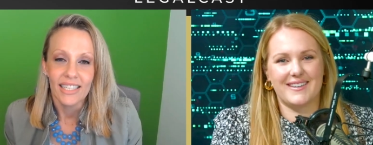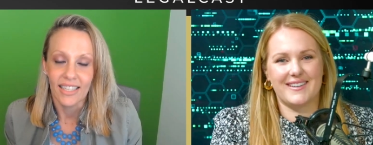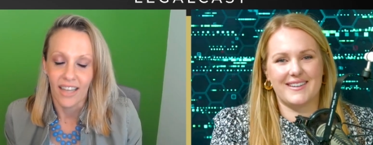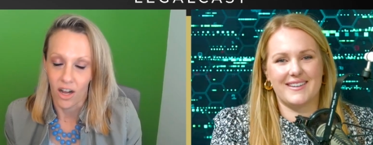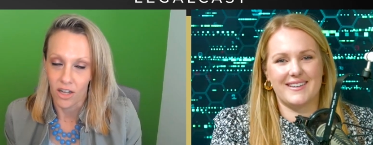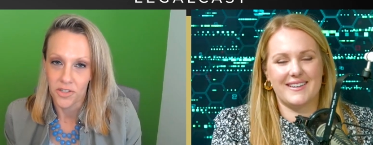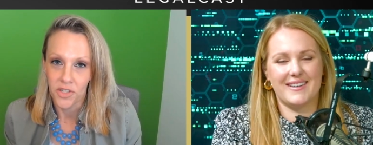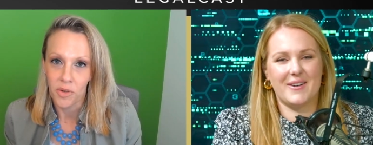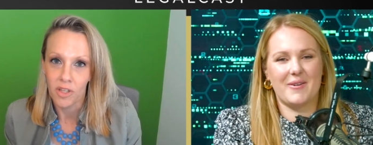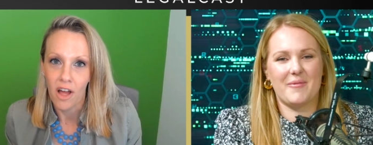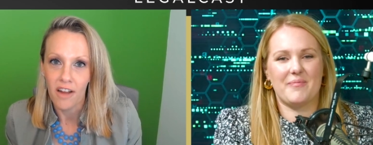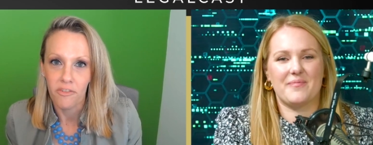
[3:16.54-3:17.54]
Speaker 1: also
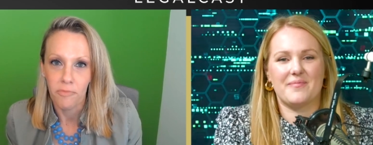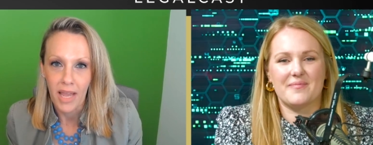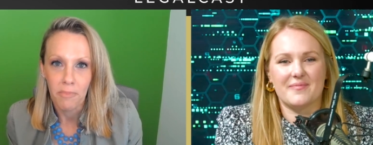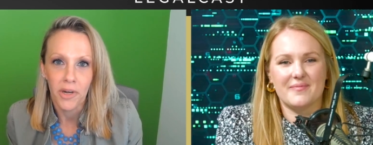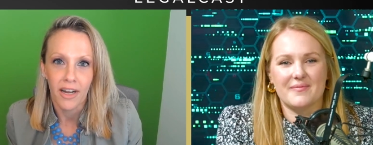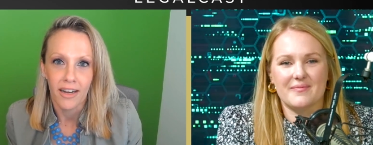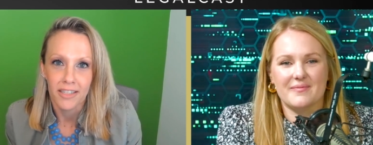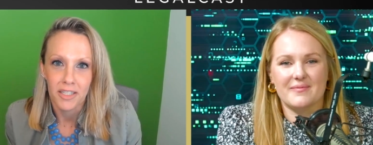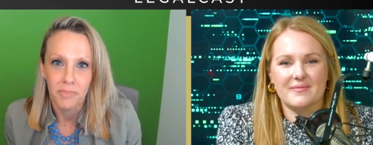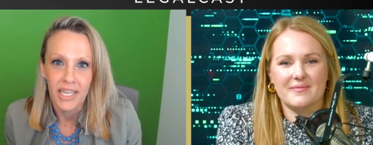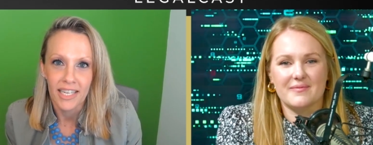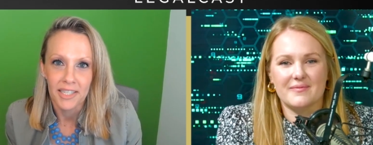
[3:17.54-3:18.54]
a lot of paper
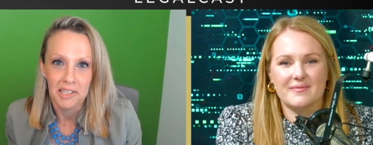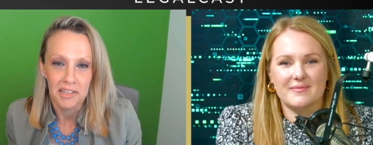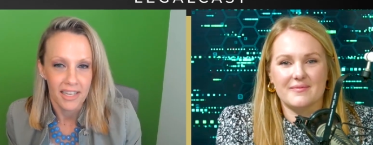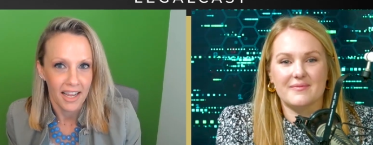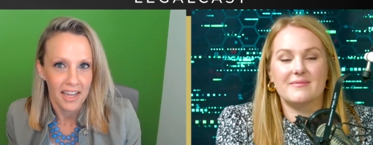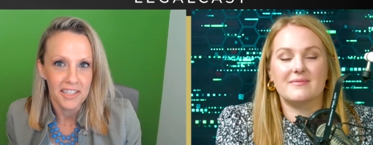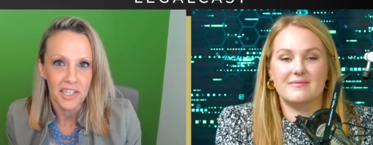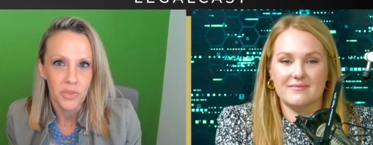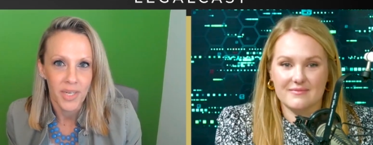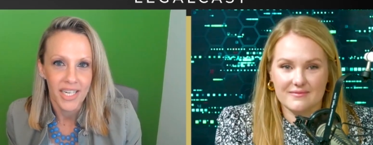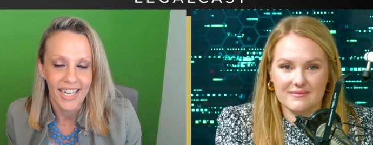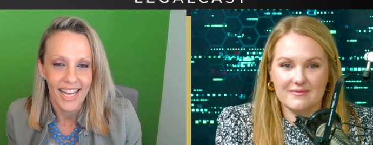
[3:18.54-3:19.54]
cuts because in the
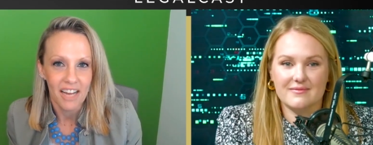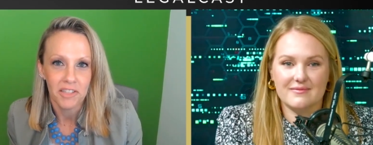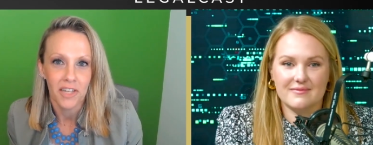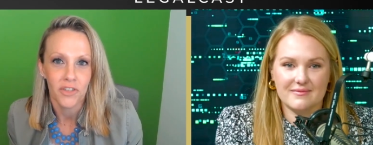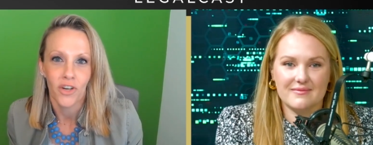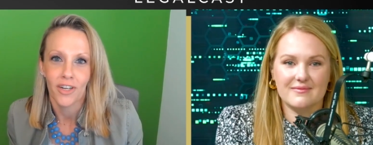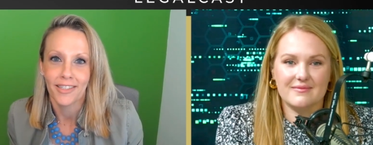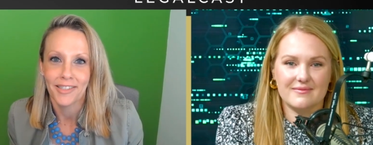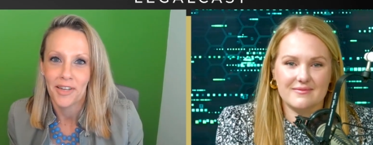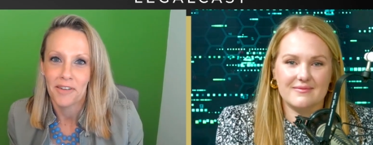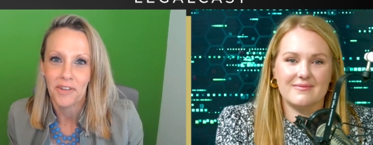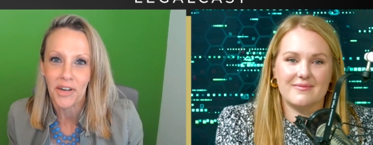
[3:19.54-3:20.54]
90s we didn't have electronic
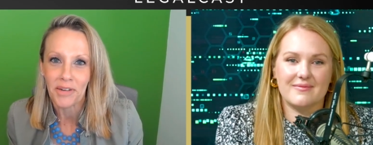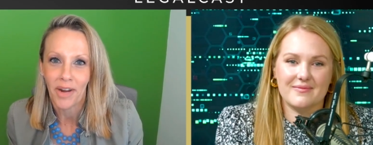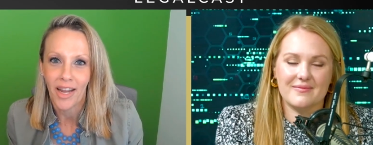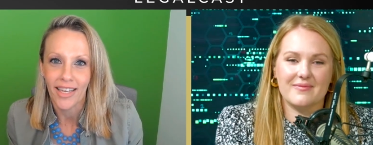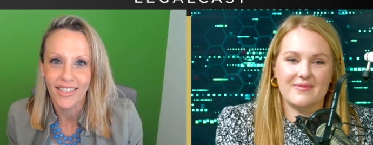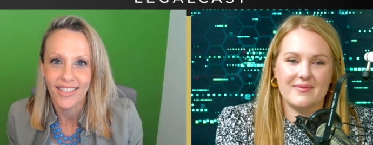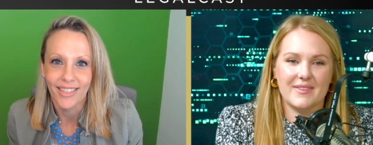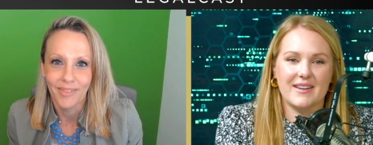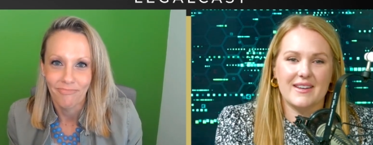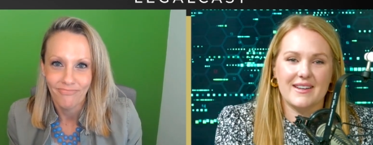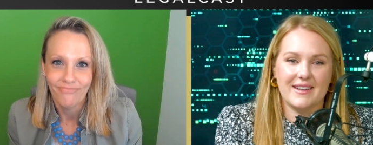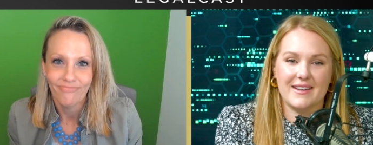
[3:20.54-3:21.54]
discovery, right?
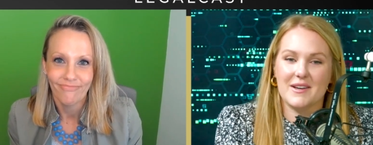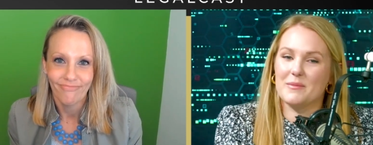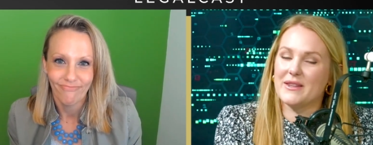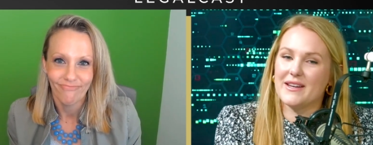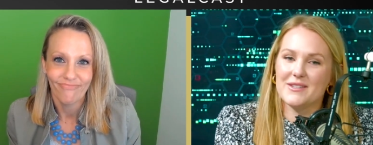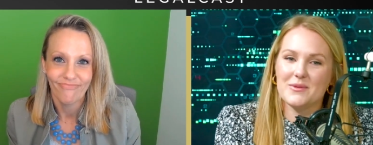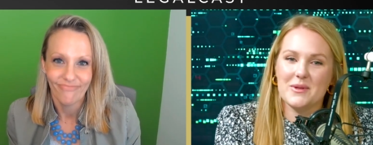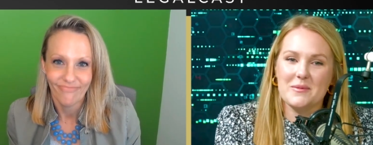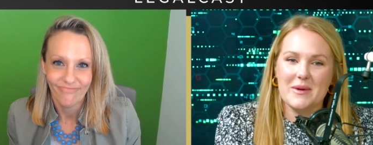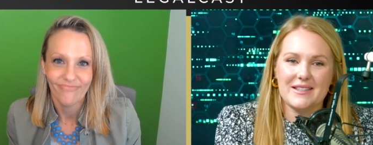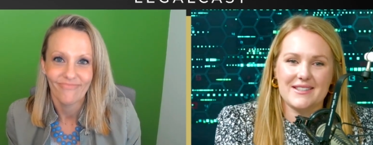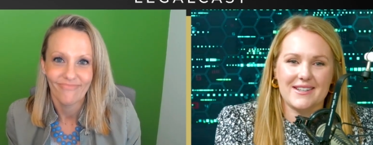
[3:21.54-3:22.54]
Speaker 2: Yeah, but that's when the
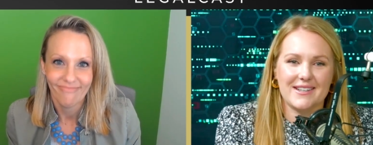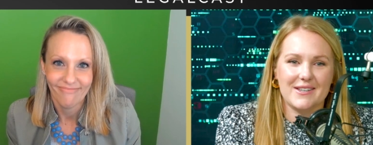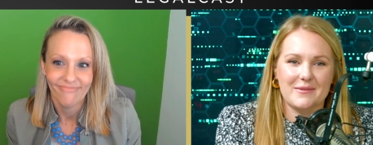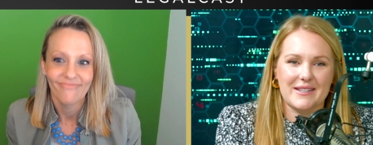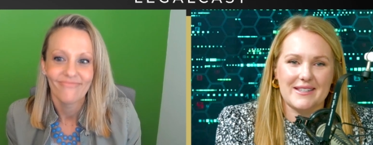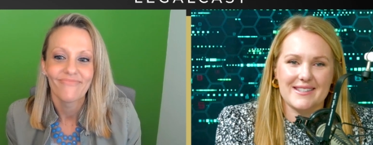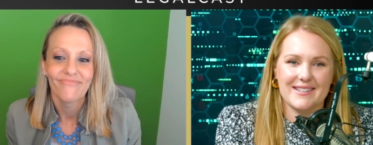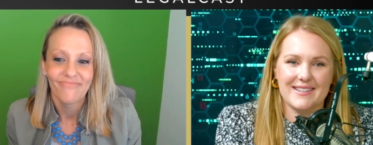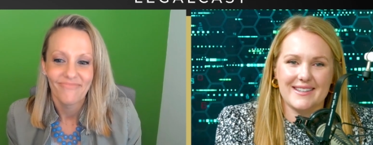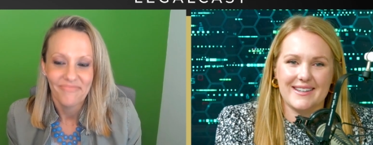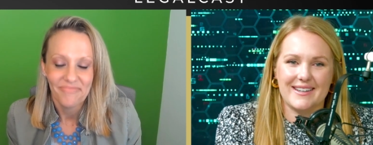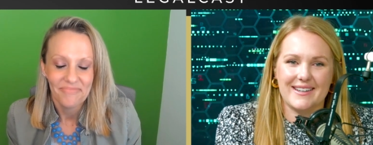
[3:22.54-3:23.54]
best documents
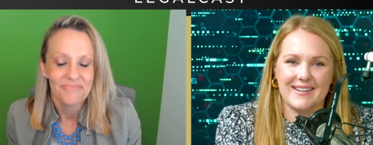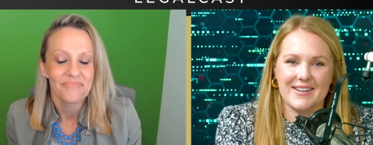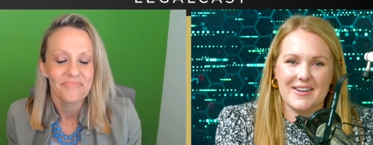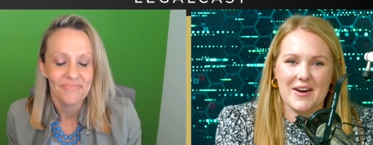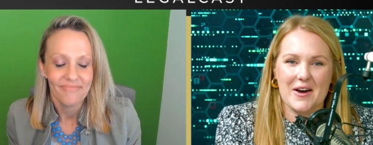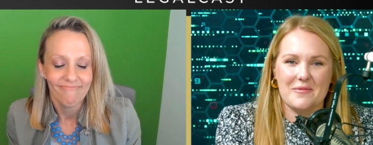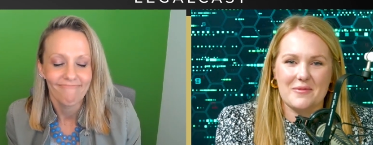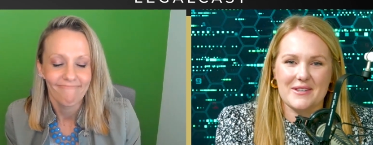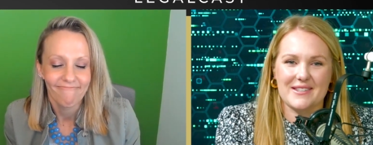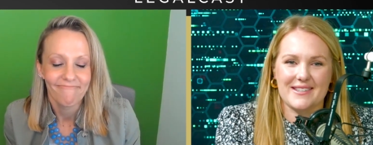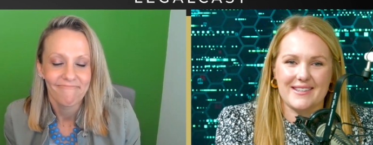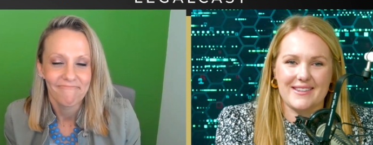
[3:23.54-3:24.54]
uh, come
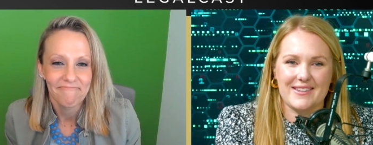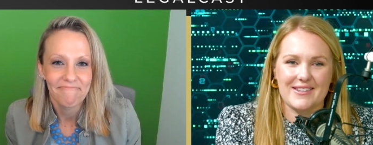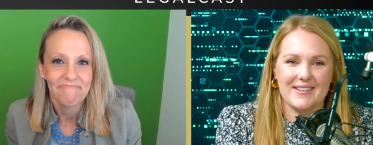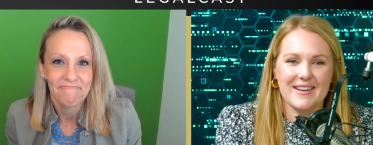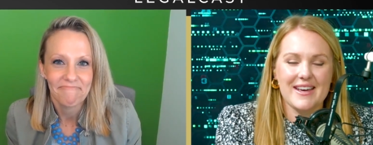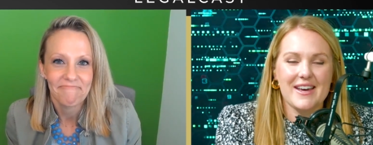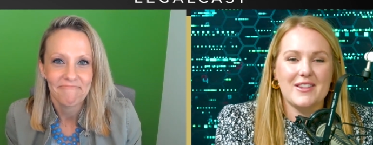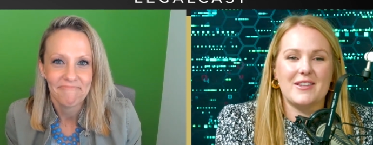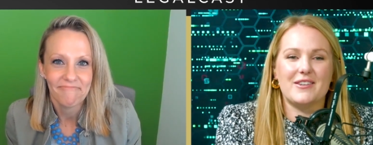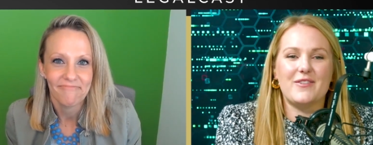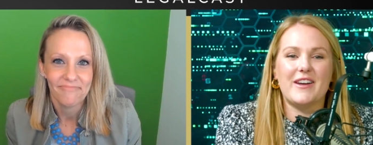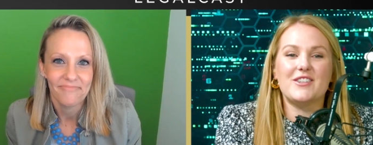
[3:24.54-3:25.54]
because the, the the
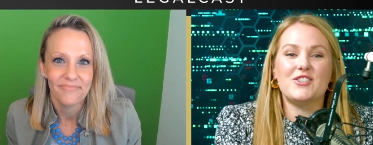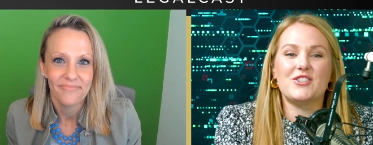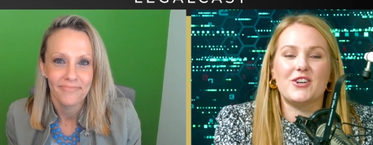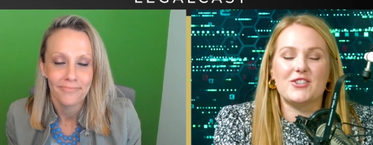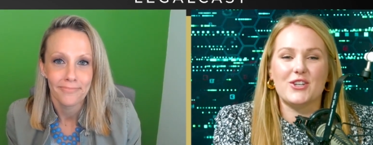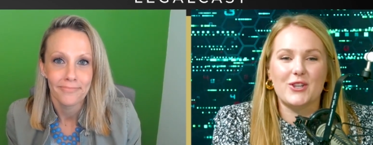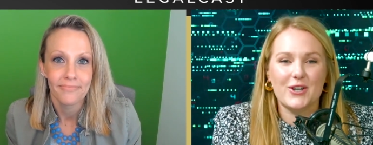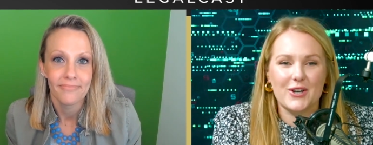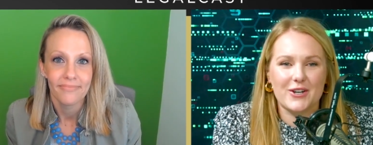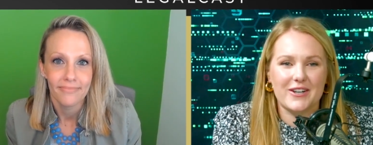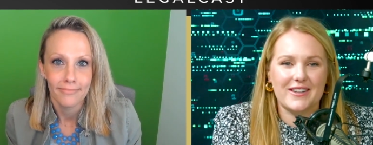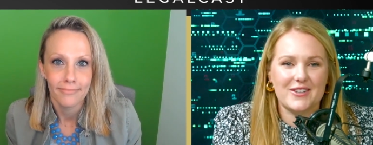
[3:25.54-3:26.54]
defendants start to
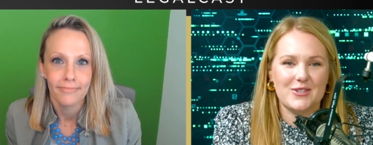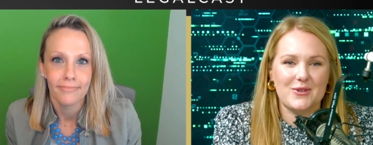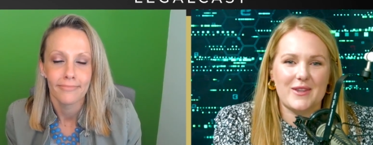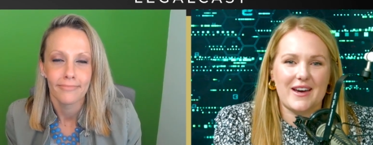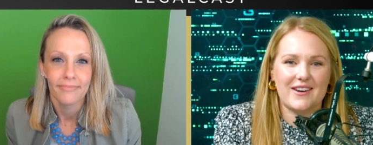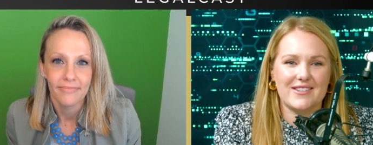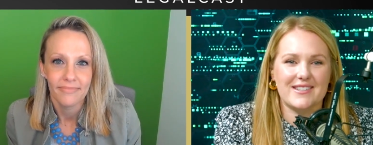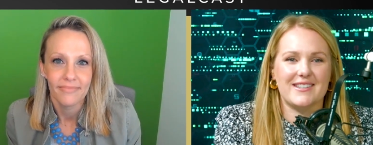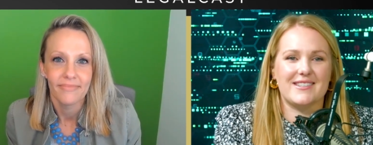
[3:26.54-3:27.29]
learn in the 2000s